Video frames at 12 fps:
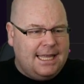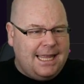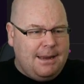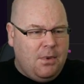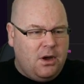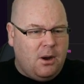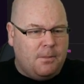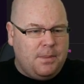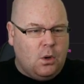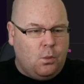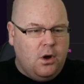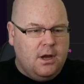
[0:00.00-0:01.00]
they might not be
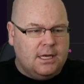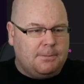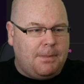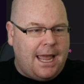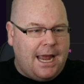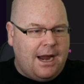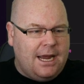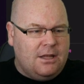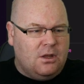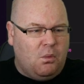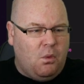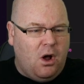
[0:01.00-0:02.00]
the worst player
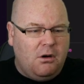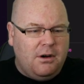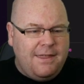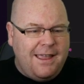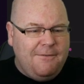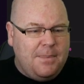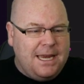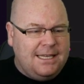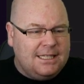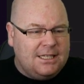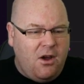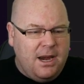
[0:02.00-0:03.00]
in the world, and they've been
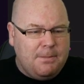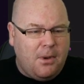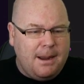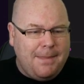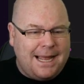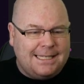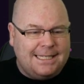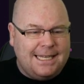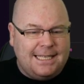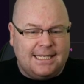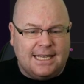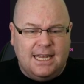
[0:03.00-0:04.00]
signed by Man
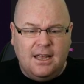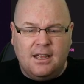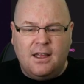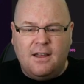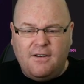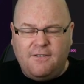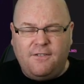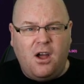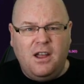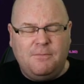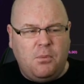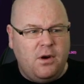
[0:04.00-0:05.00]
City for
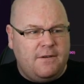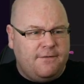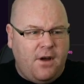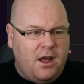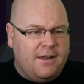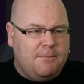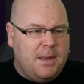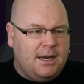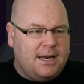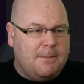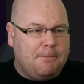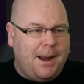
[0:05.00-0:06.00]
five point five
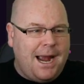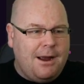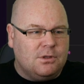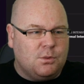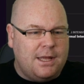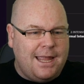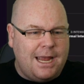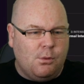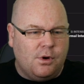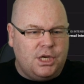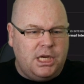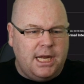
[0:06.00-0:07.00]
million pounds when they
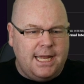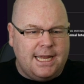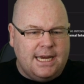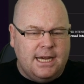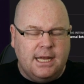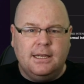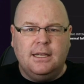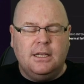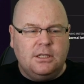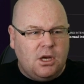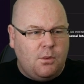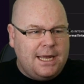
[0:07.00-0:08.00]
were a teen,
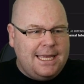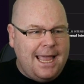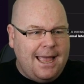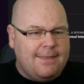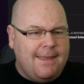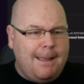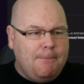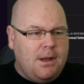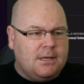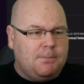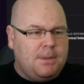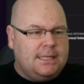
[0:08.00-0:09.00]
So again, there
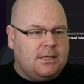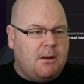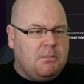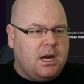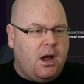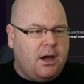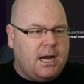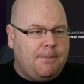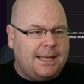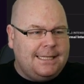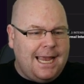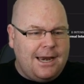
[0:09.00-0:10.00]
must be some kind of
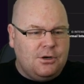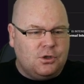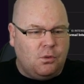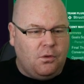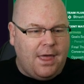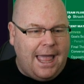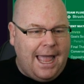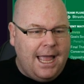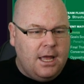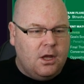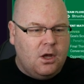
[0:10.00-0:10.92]
potential there